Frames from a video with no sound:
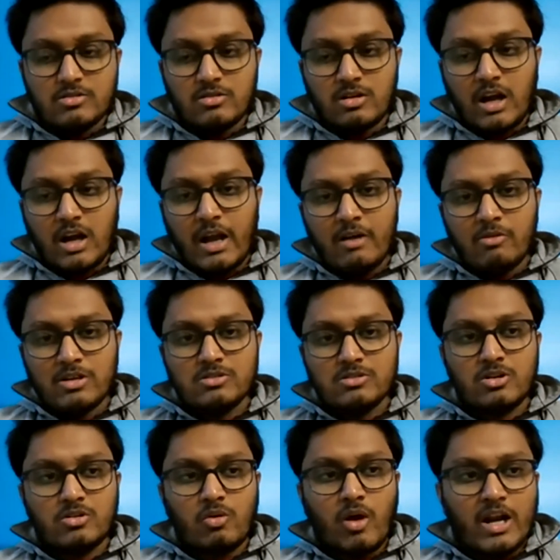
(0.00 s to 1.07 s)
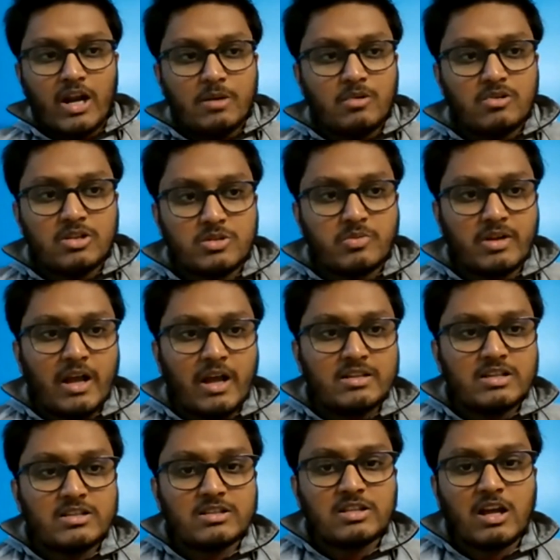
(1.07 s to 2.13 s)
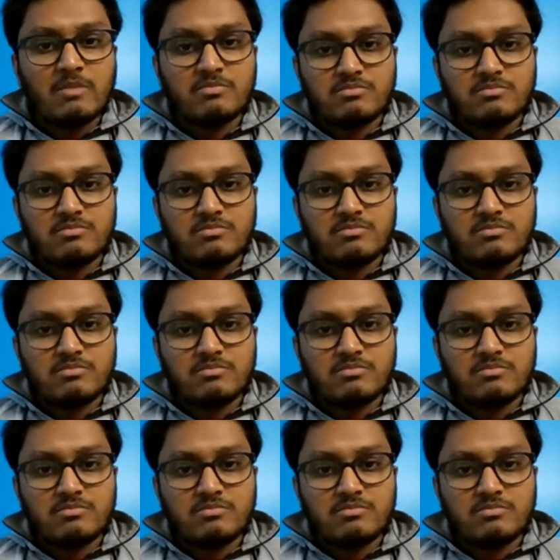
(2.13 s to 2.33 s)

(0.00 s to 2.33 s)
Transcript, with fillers: so i was not aware about this book i just